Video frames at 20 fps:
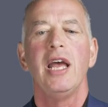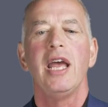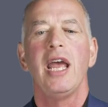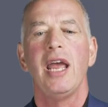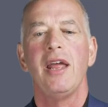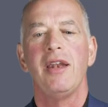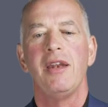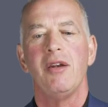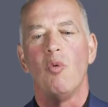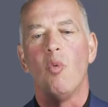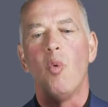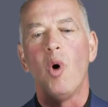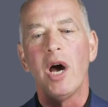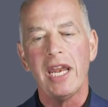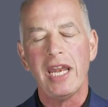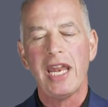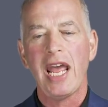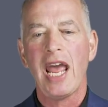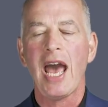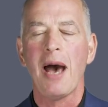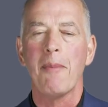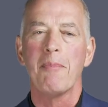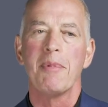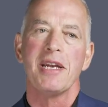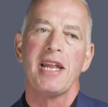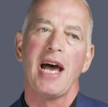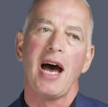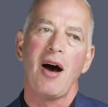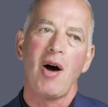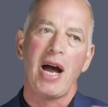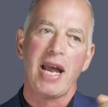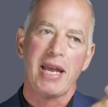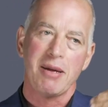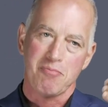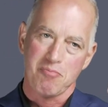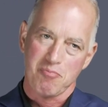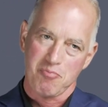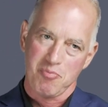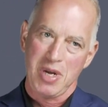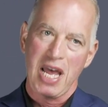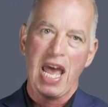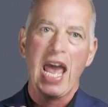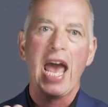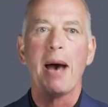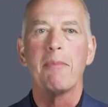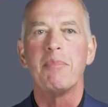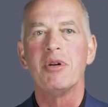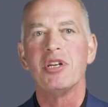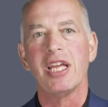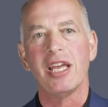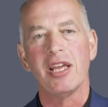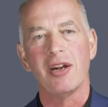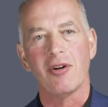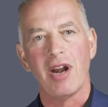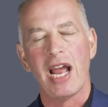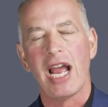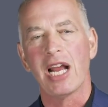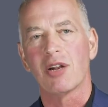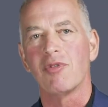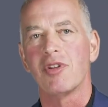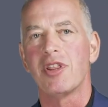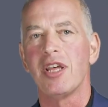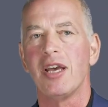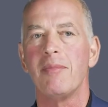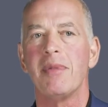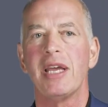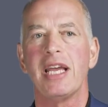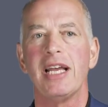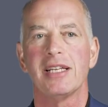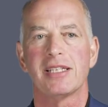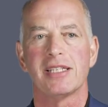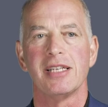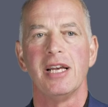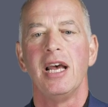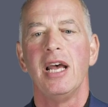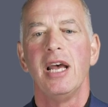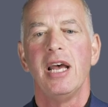And what had happened, how I happened to interact with him, is